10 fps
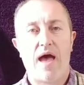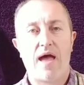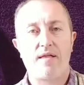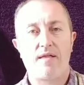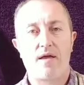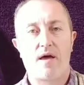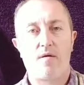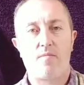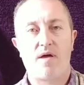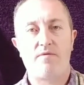And
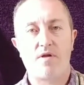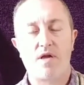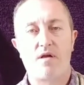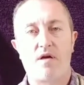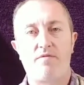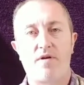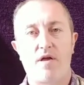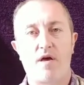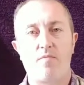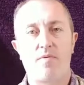if you did like the
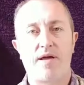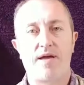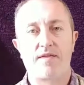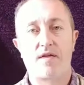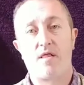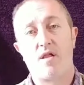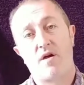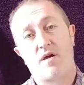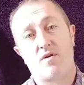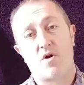video, please
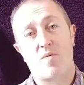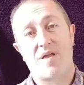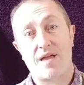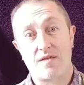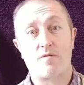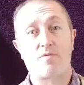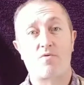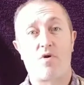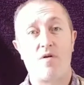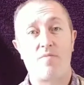like, comment, and
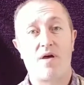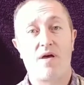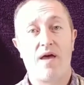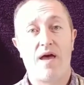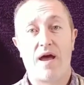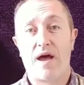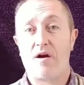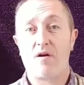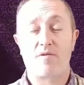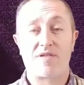subscribe.
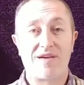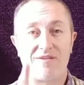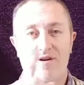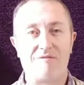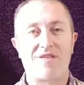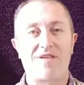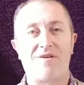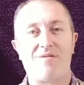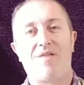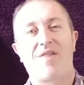And I hope to see you very
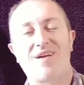soon.